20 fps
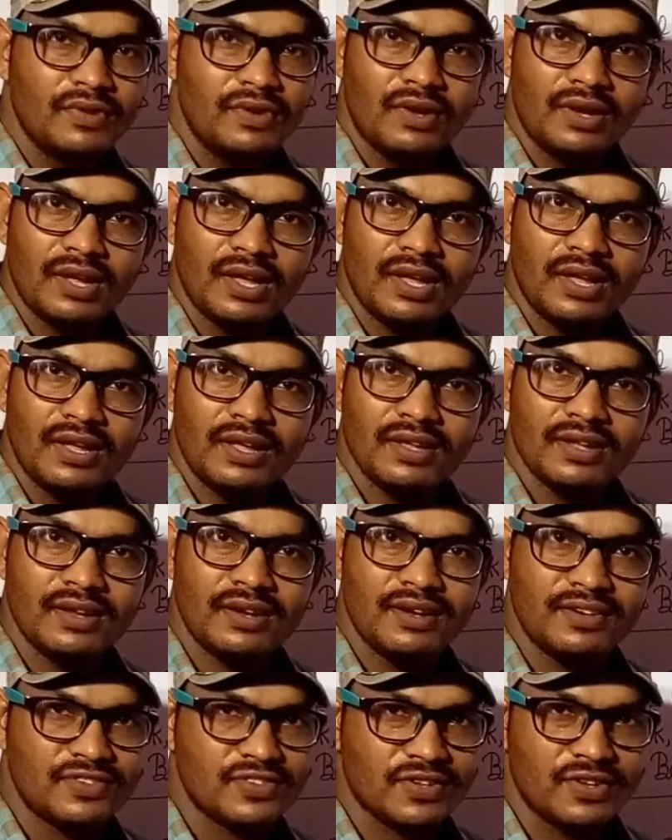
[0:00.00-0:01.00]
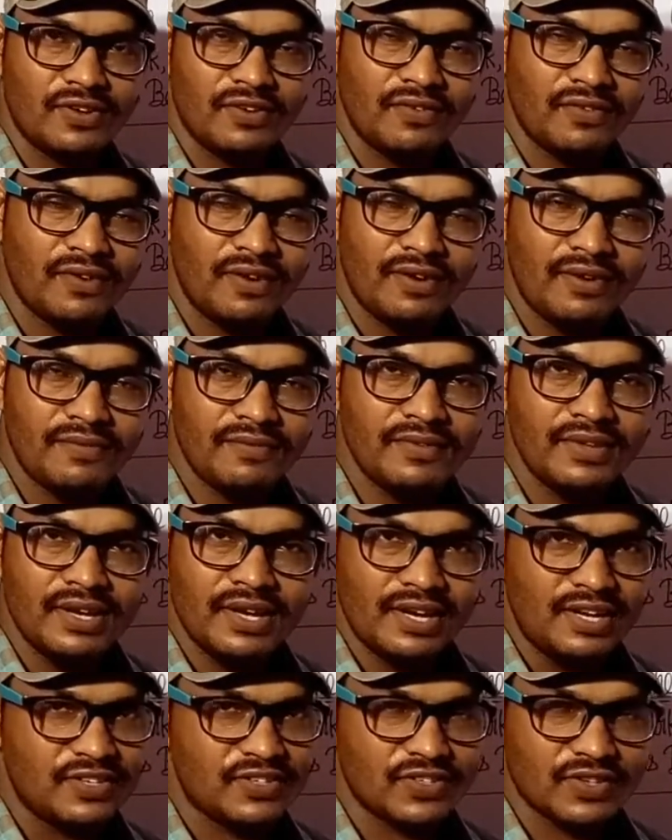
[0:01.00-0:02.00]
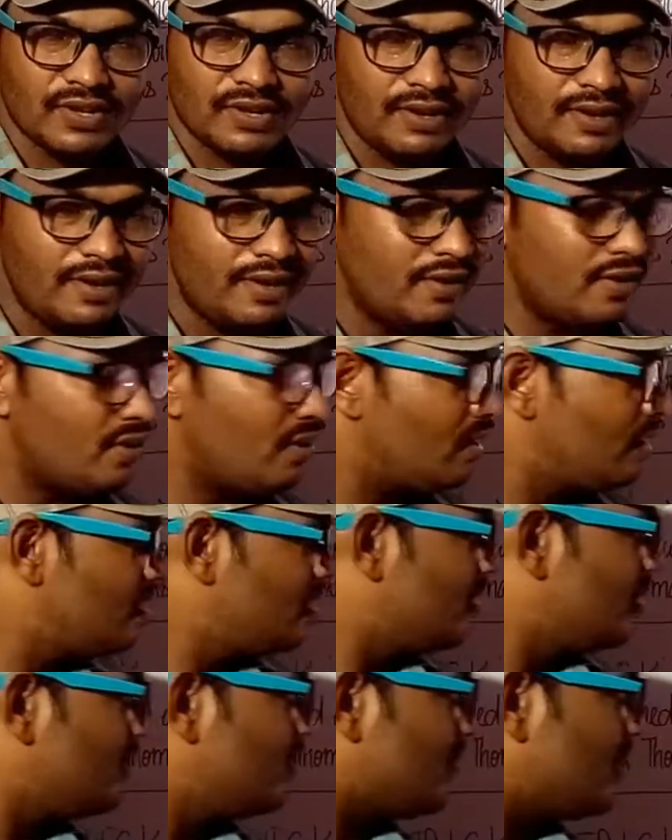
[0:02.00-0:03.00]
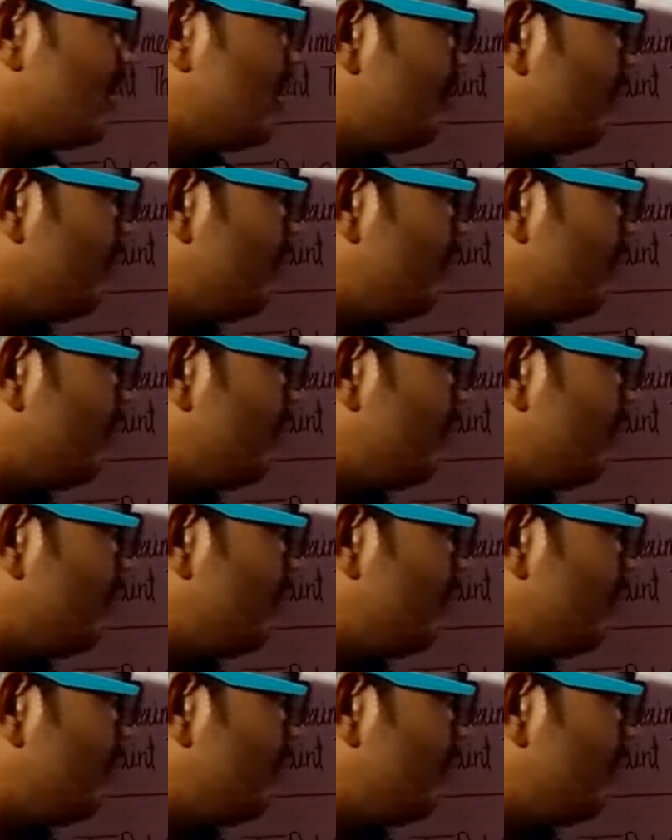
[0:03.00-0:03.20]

Okay, it's confirmed, it's clear. You can